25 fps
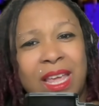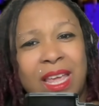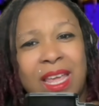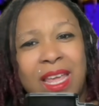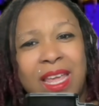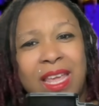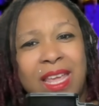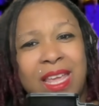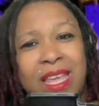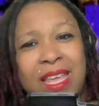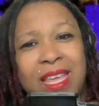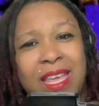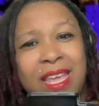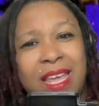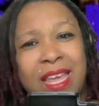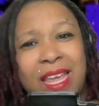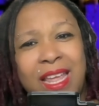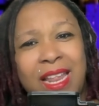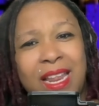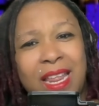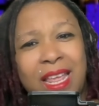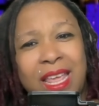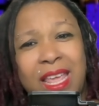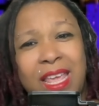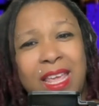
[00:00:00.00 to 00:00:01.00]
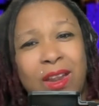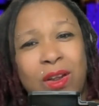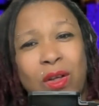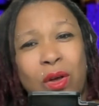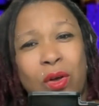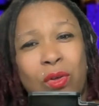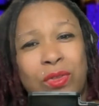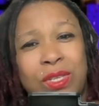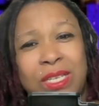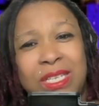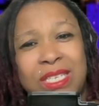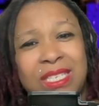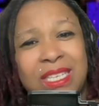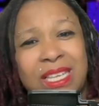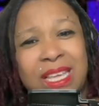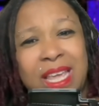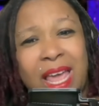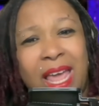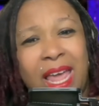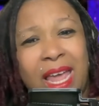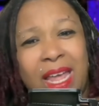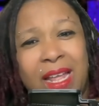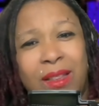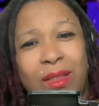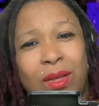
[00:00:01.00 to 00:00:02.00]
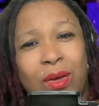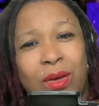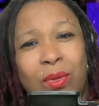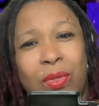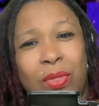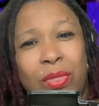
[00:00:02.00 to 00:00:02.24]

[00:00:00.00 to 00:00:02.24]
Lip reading: he can only see Halo